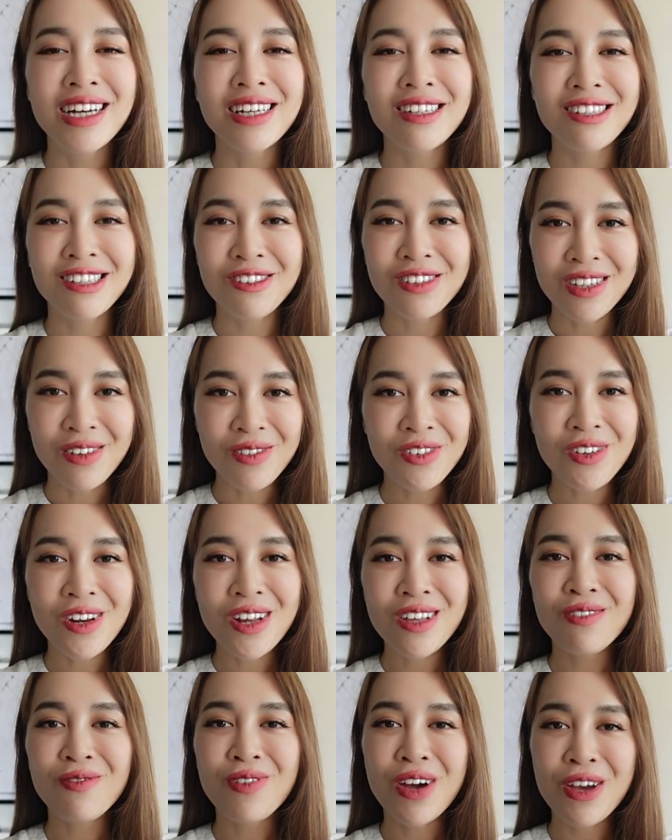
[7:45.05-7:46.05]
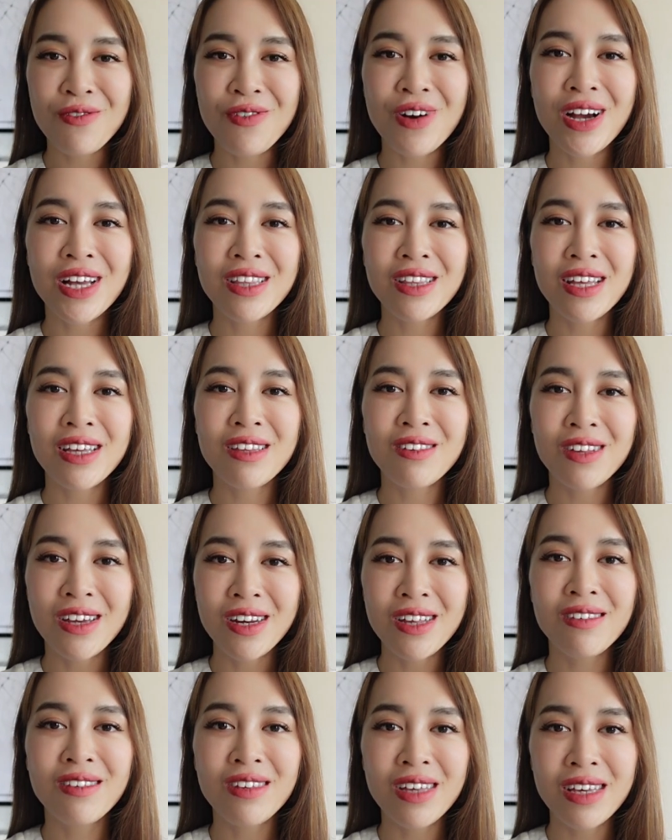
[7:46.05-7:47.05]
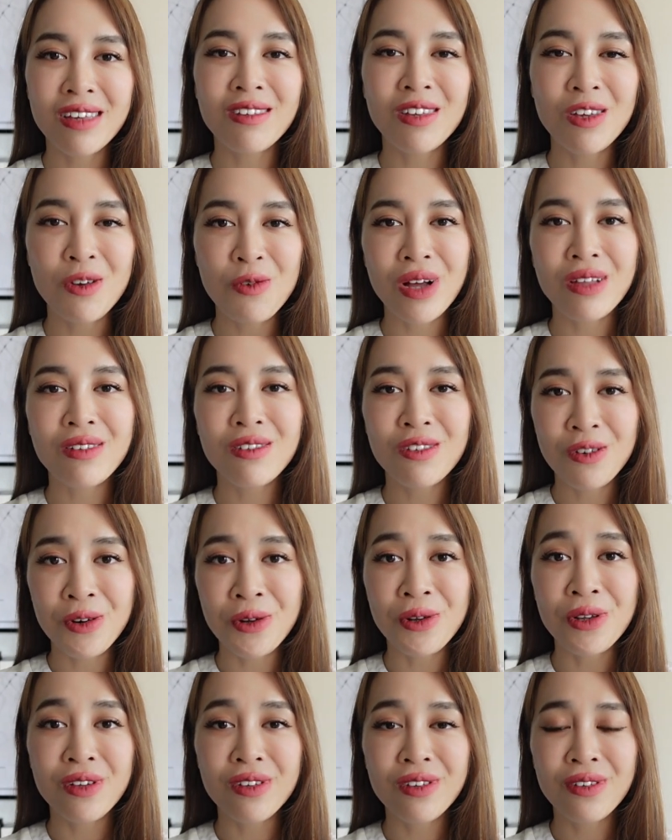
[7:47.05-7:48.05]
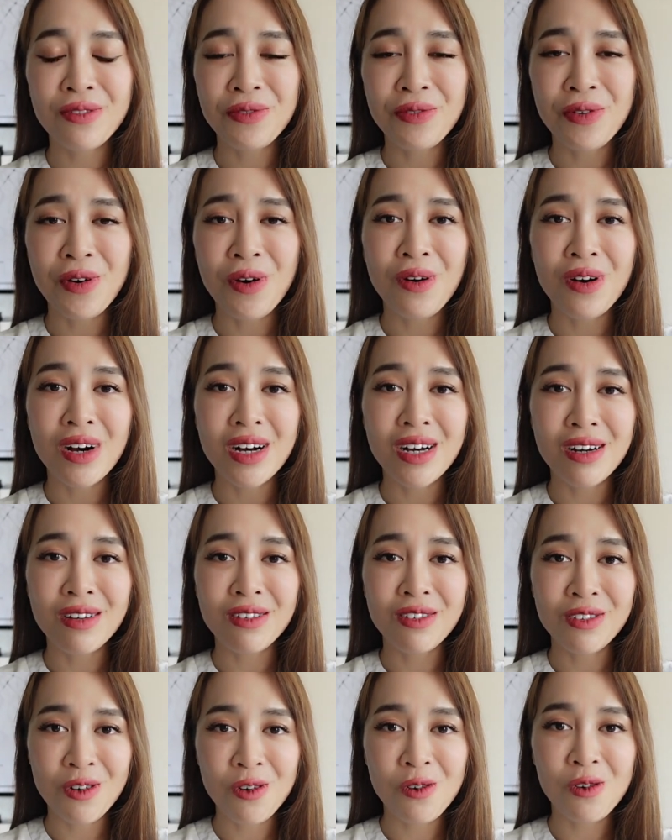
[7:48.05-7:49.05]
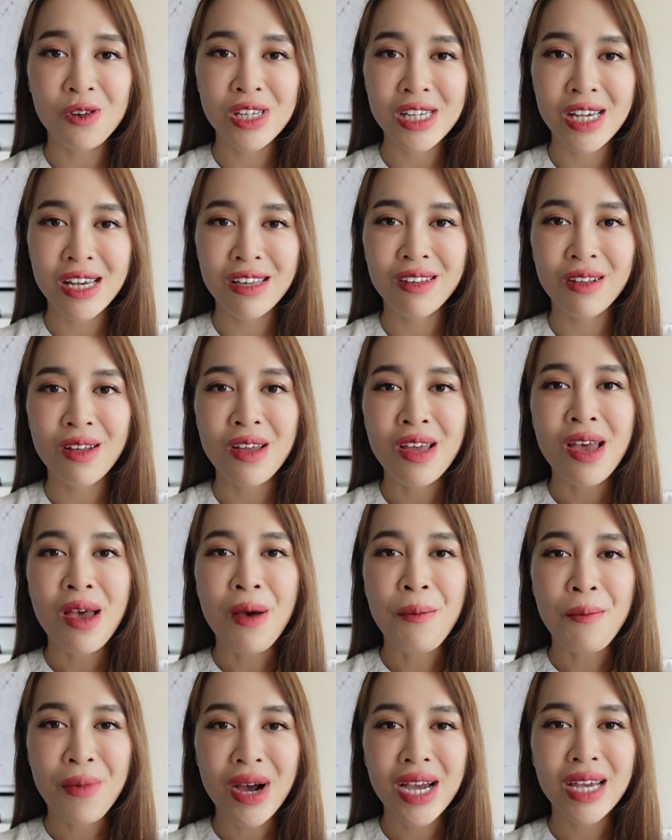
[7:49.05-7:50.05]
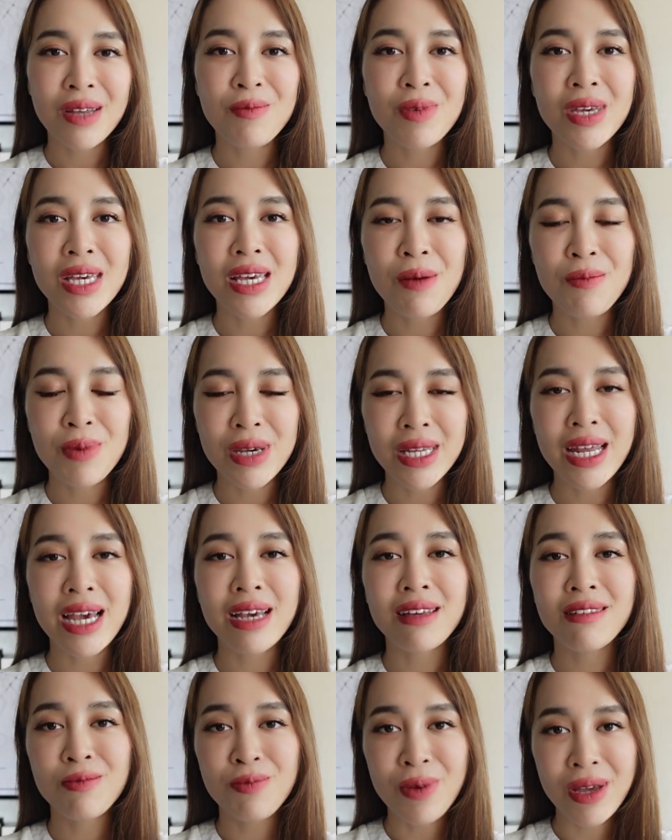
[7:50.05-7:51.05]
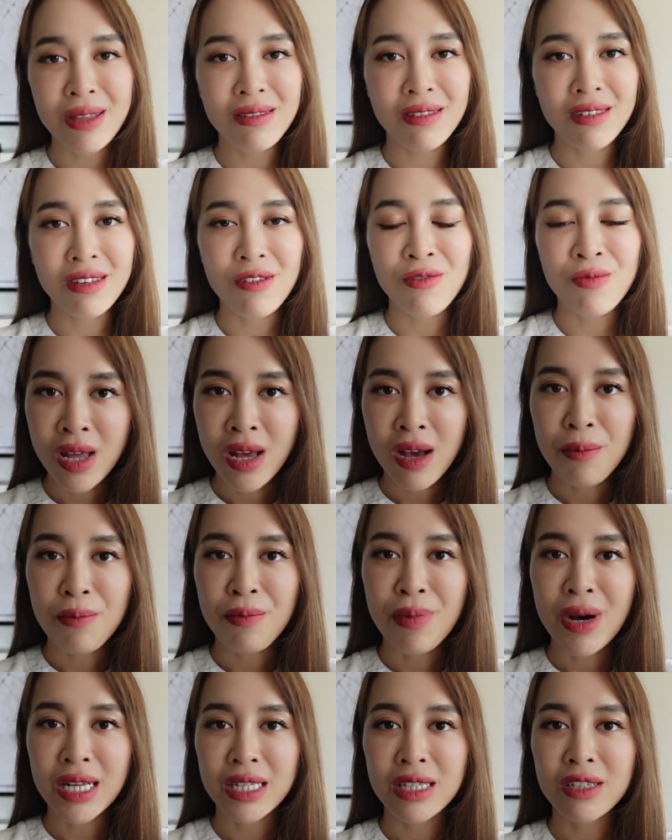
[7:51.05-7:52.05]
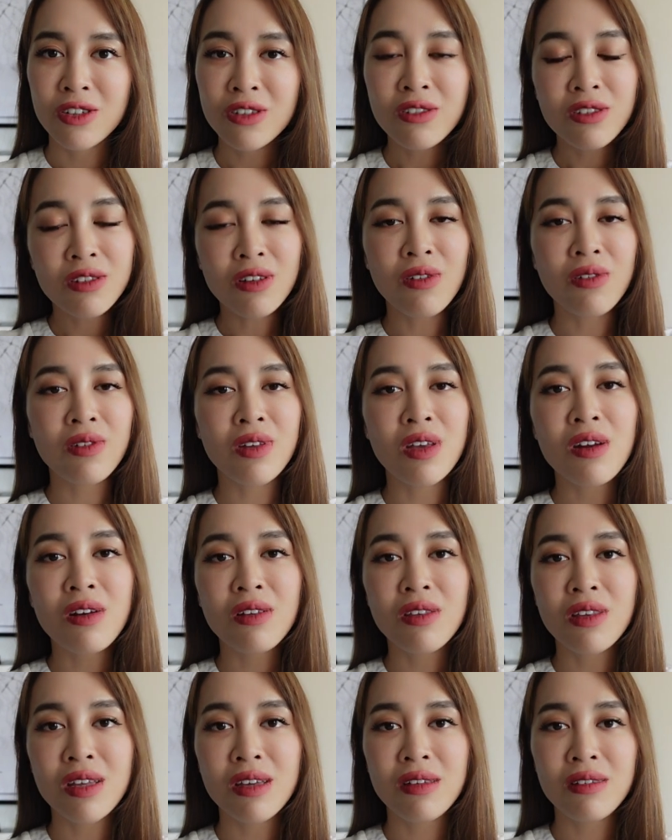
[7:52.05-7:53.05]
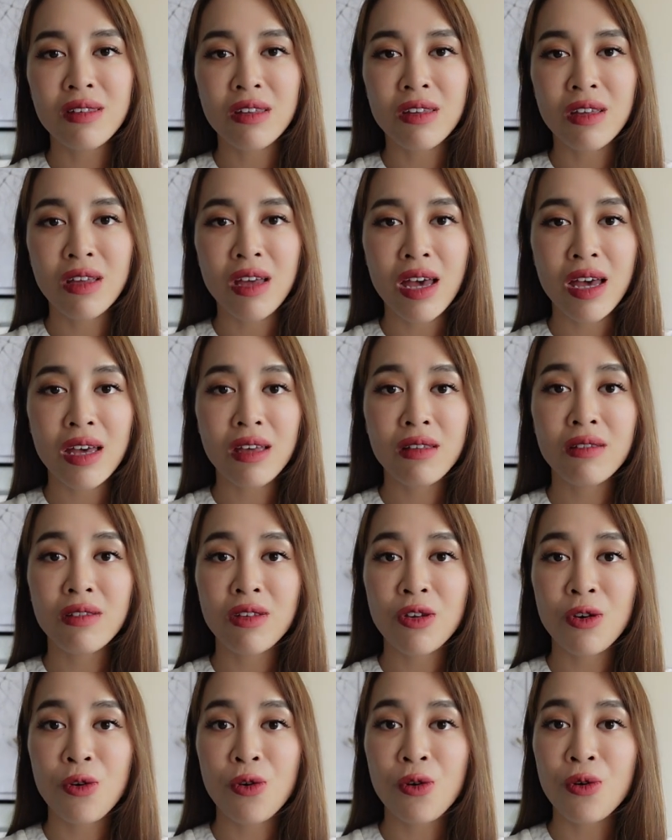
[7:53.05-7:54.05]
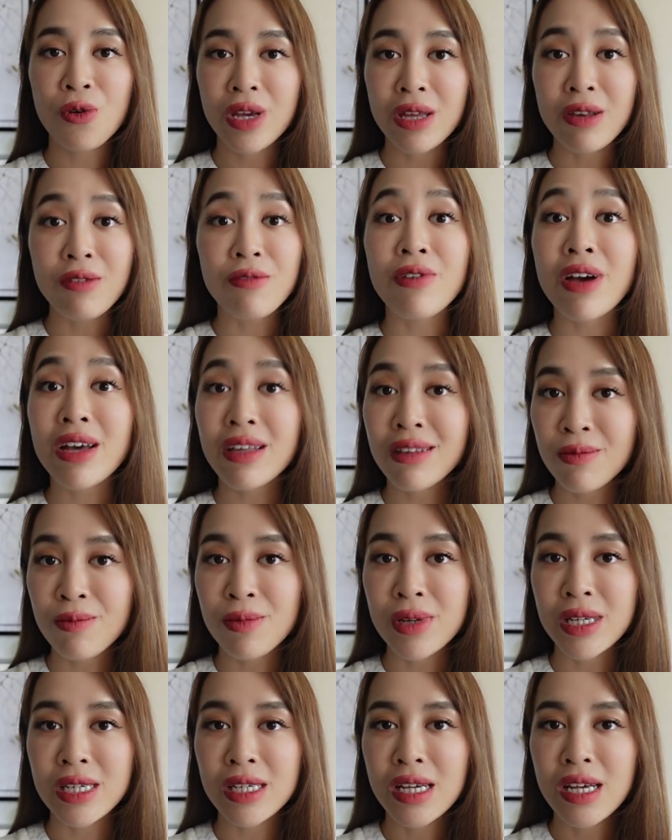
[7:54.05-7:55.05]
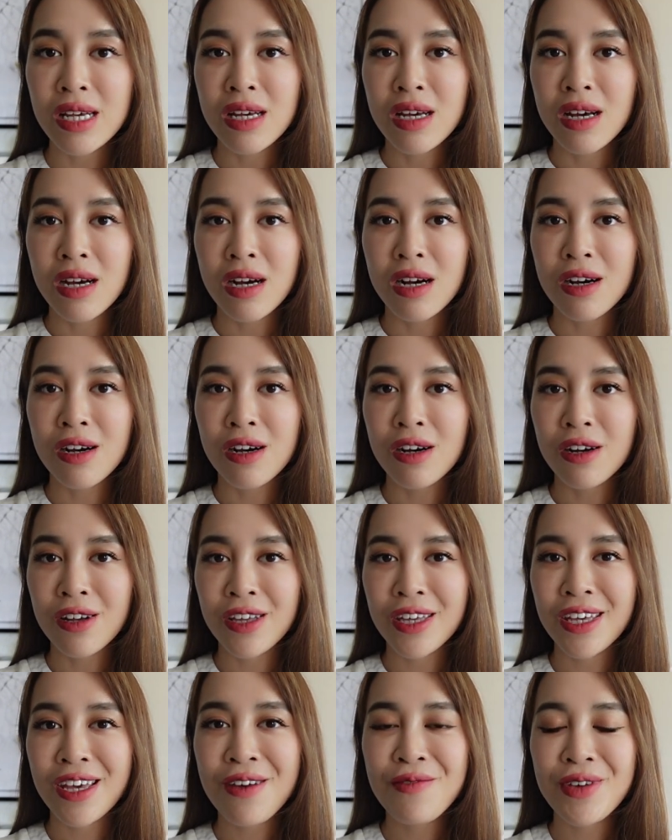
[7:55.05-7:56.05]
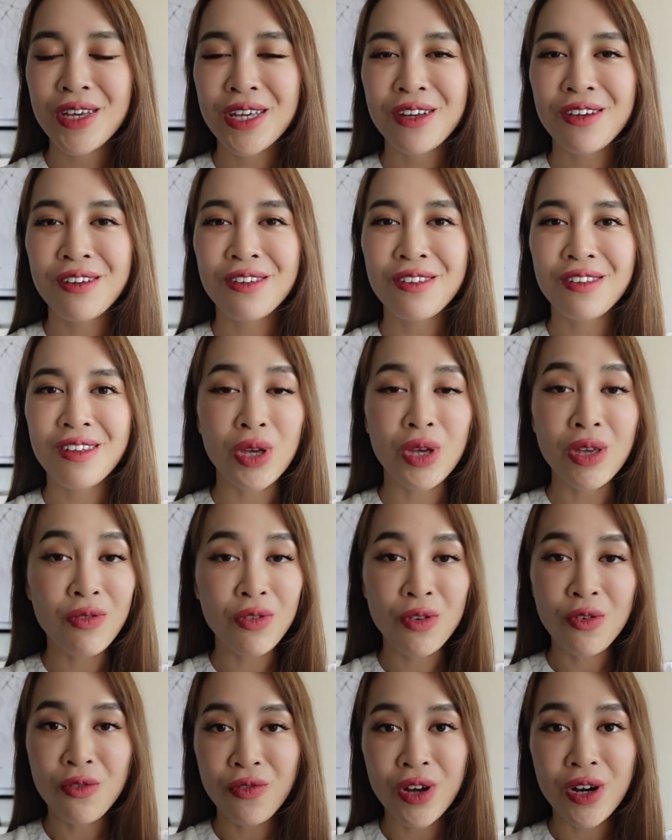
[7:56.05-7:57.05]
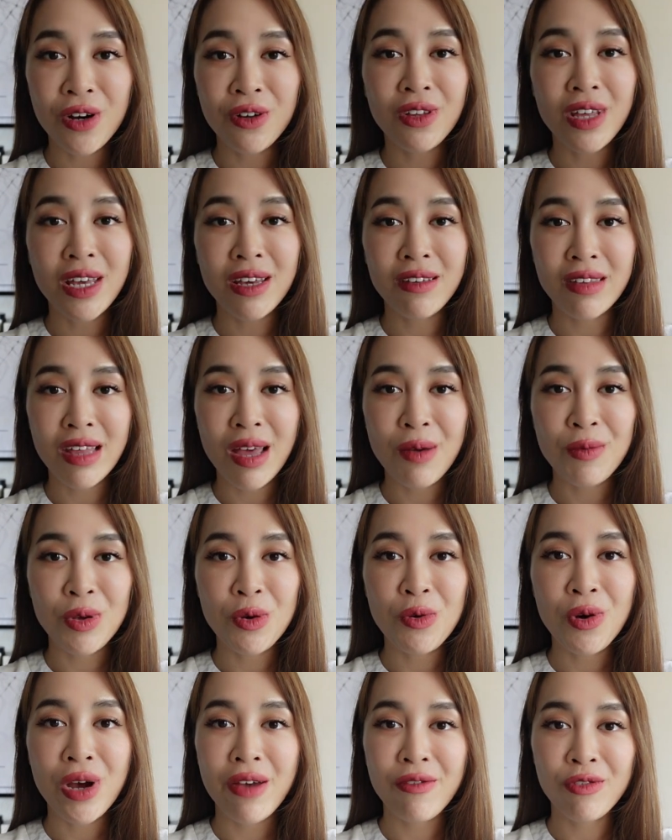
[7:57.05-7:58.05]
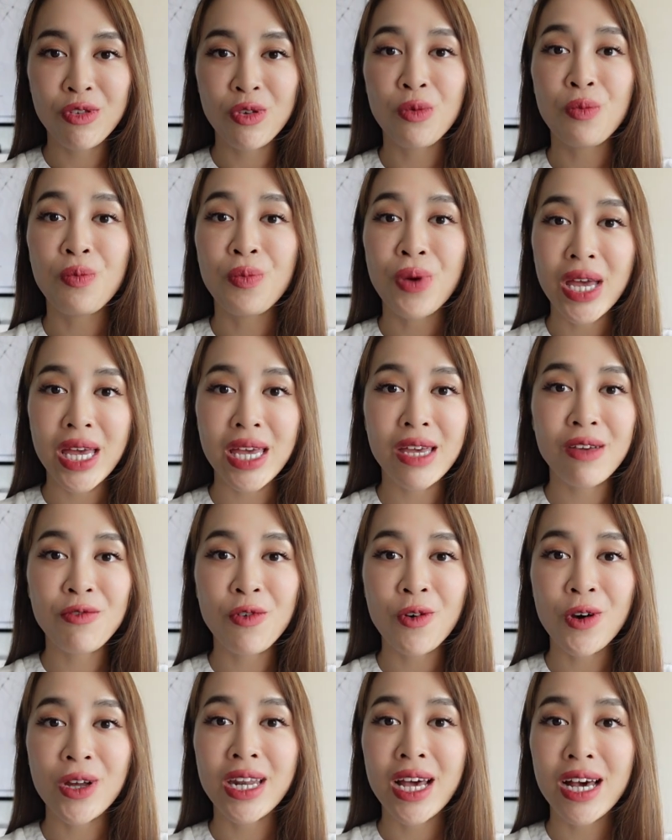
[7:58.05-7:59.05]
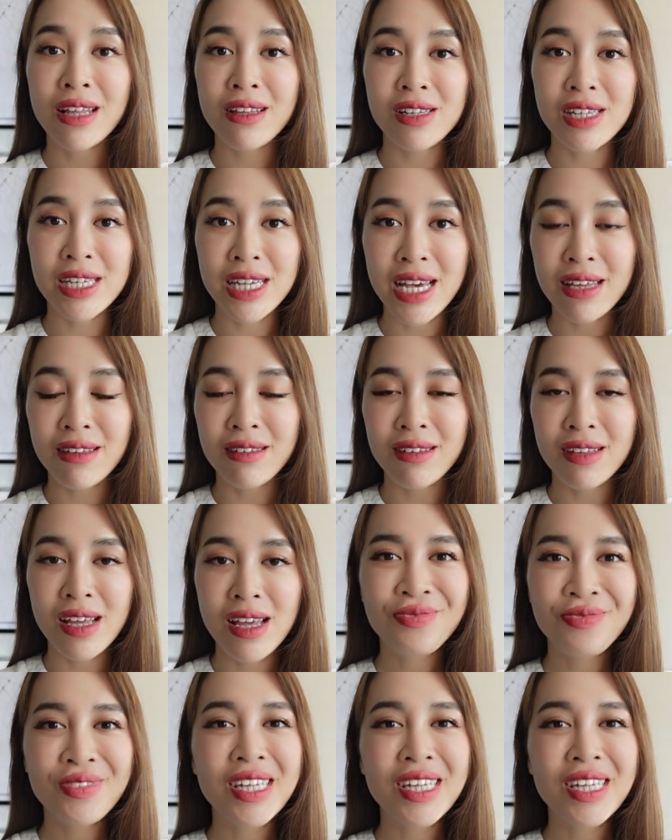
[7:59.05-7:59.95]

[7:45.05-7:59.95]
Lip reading: So some students might find that $36 for a score test might be a bit expensive, but just consider this as your investment, okay? Because if you fail the exam, you will have to pay for another test.